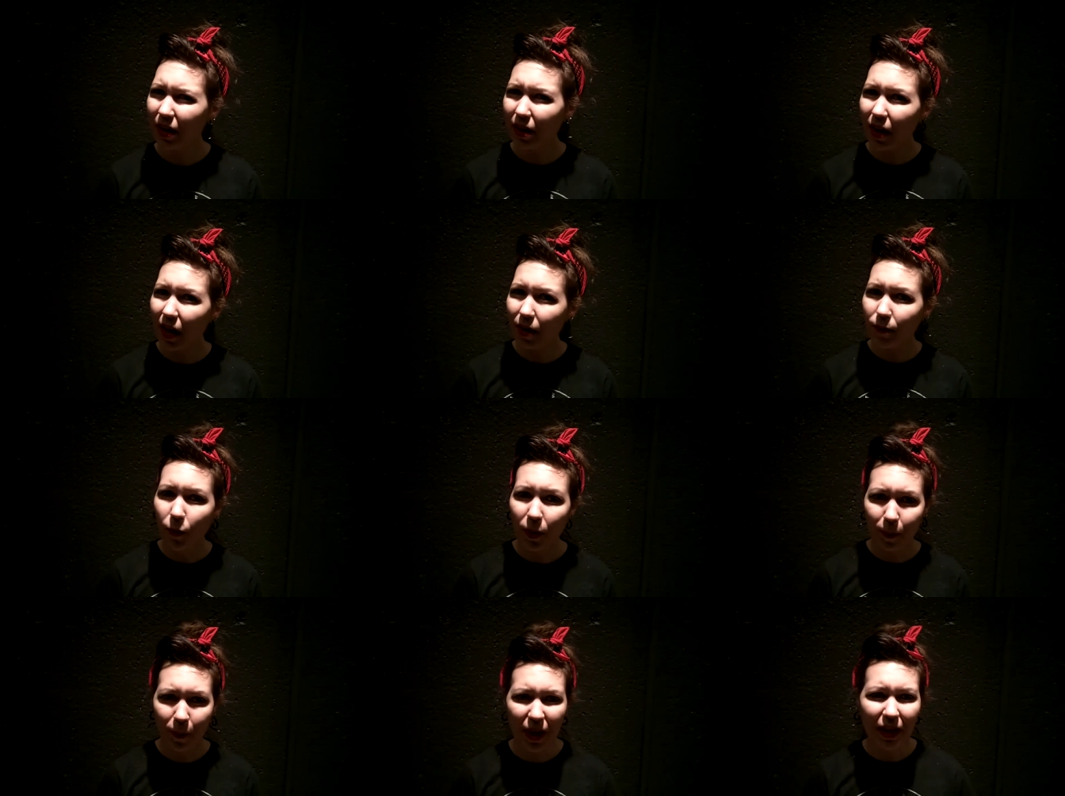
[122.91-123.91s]
a lot of
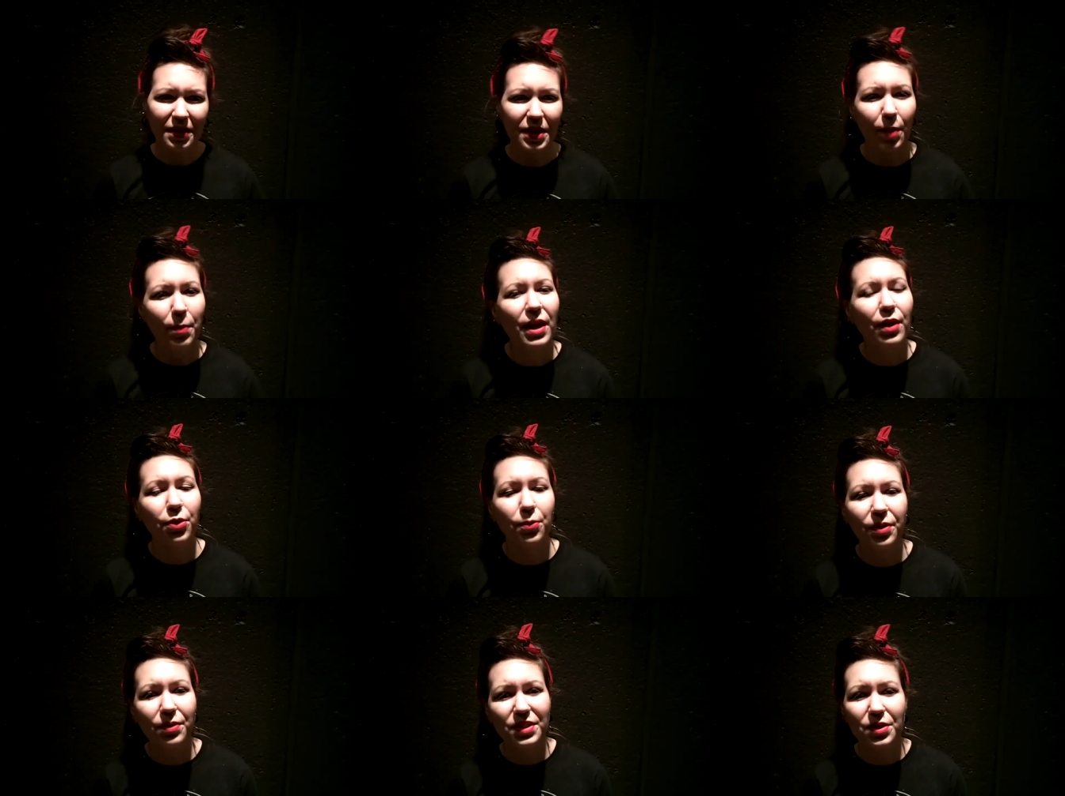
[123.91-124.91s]
Warped bands coming
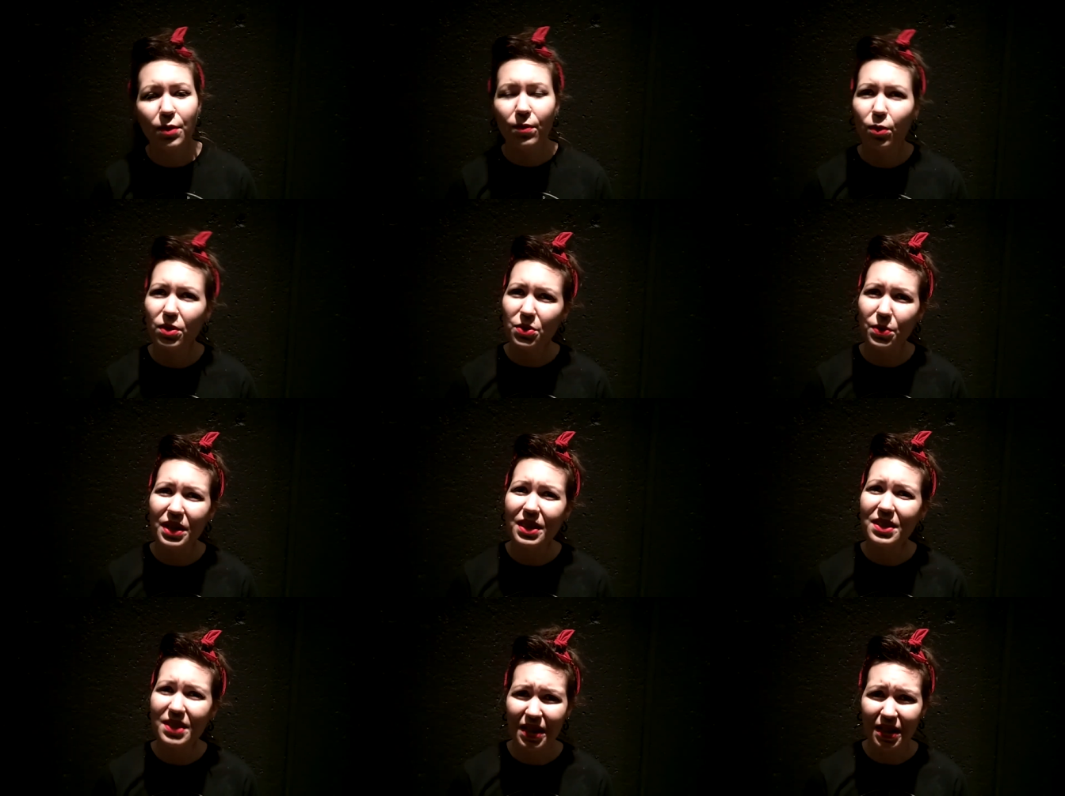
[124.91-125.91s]
through, so of course we get
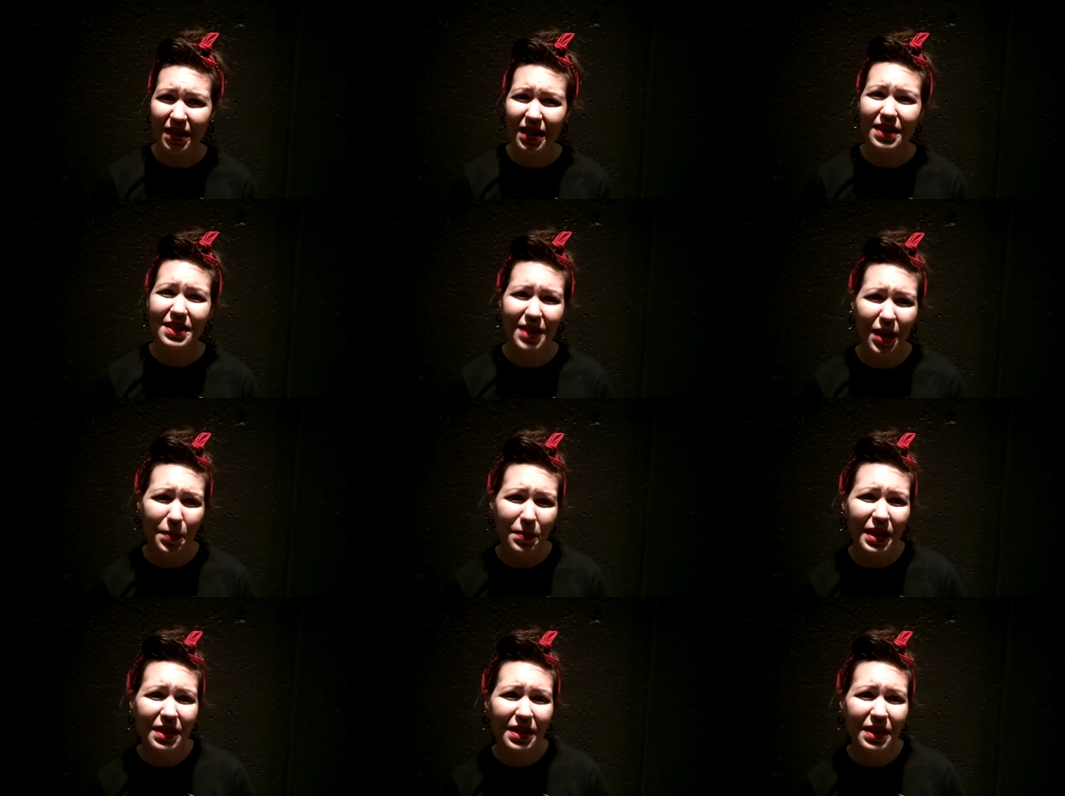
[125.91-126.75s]
the scene kids coming